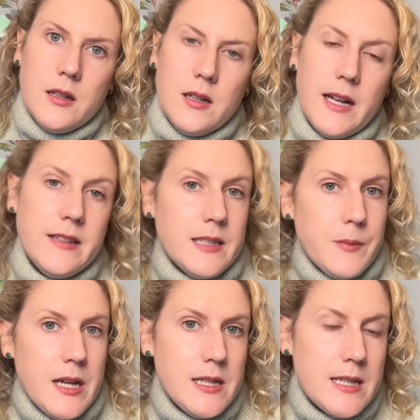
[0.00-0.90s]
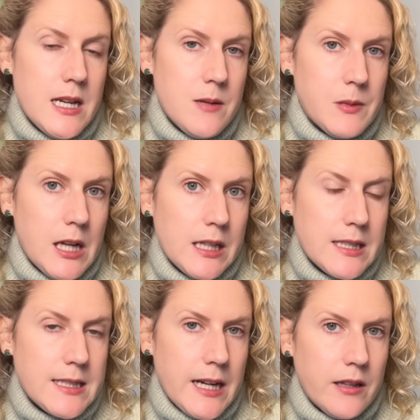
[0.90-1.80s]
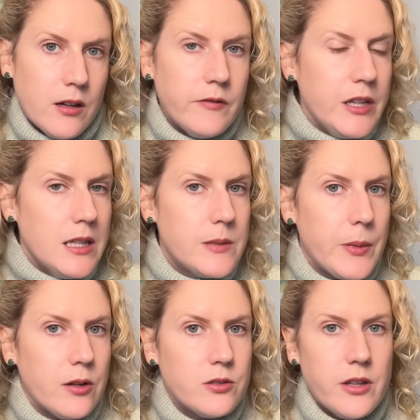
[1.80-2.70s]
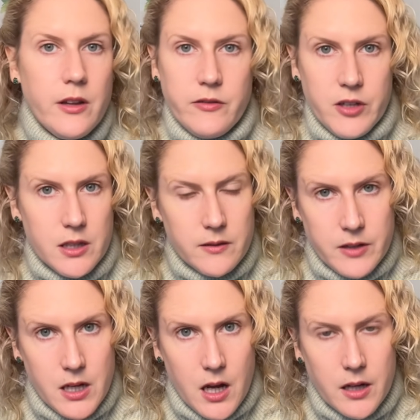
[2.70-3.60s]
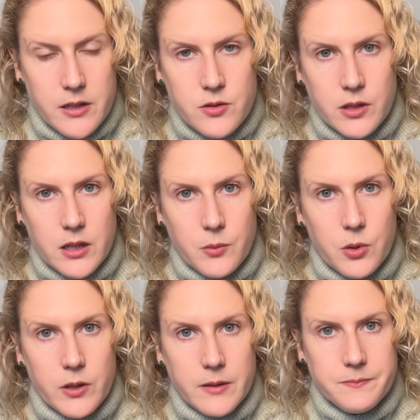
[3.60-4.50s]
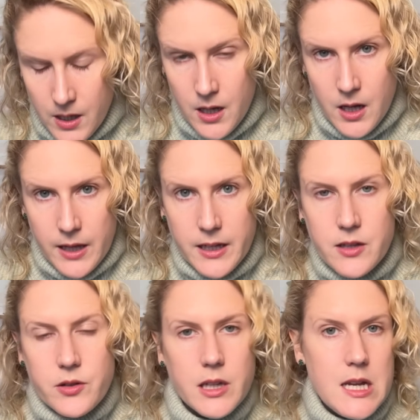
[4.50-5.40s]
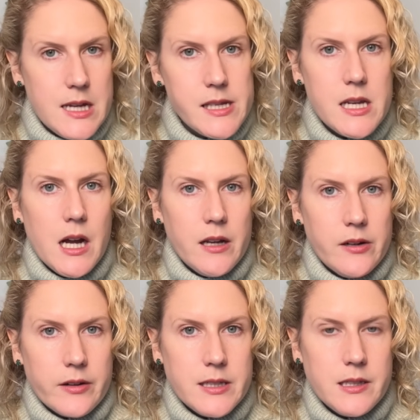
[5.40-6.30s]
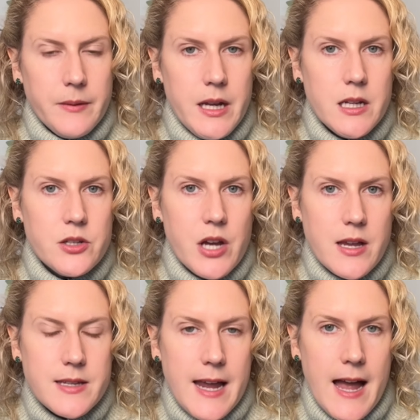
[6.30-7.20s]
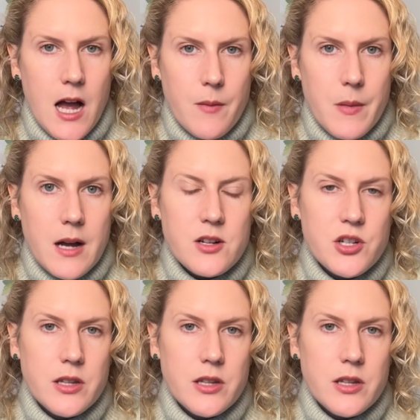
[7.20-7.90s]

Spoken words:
And this may seem like it's stating the obvious, but also the feel of the yarn is really important. I think it's really easy to underestimate just how much